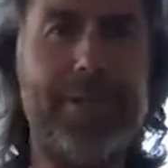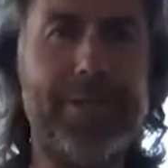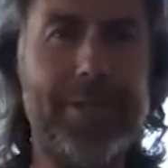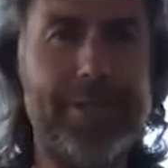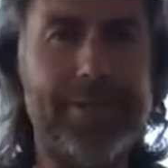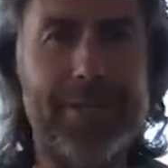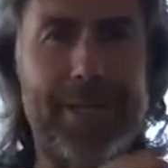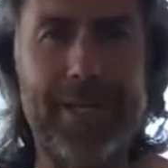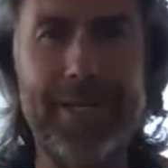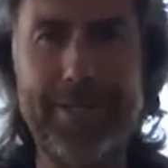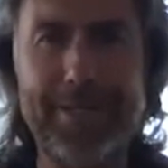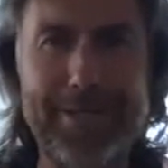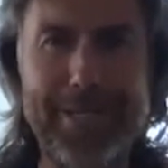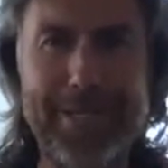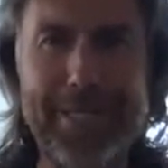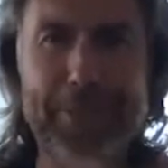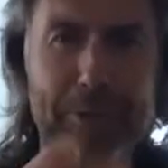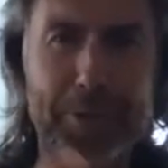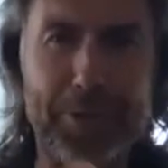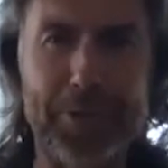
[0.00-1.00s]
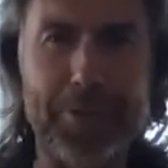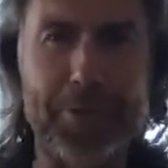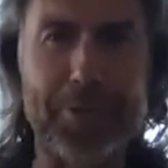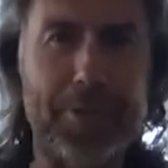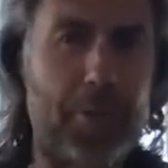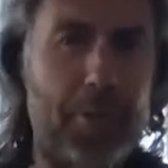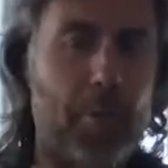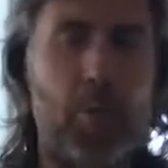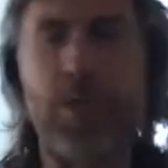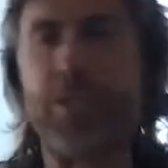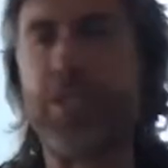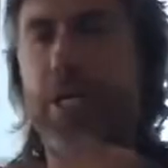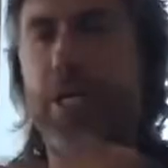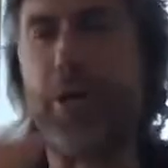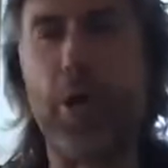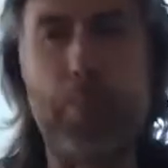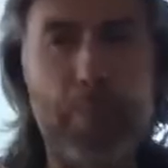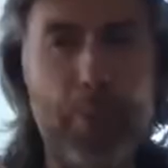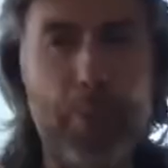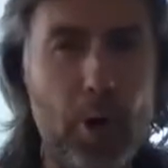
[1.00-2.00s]
that this was there
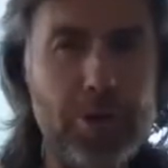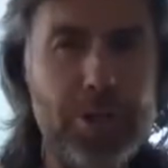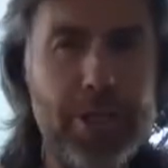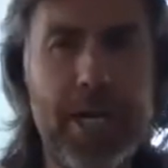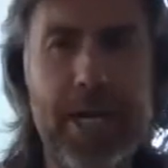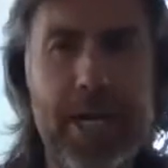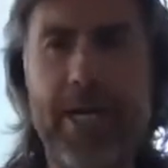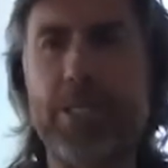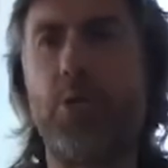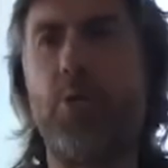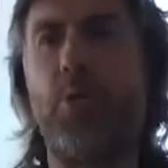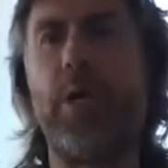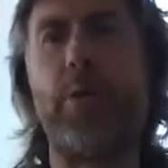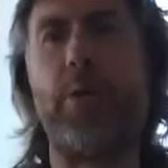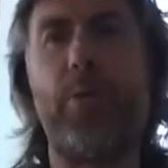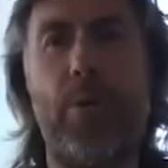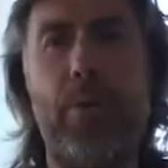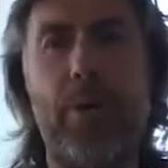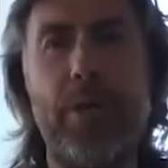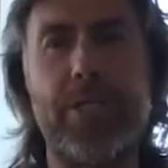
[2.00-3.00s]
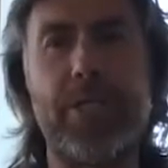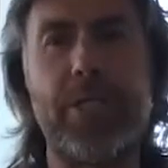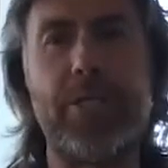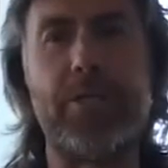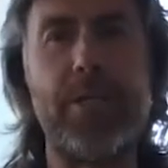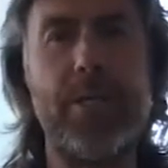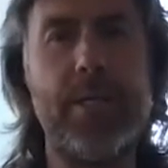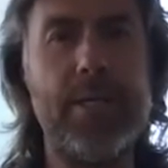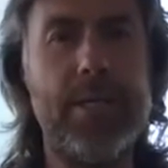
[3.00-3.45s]
no process, or what was it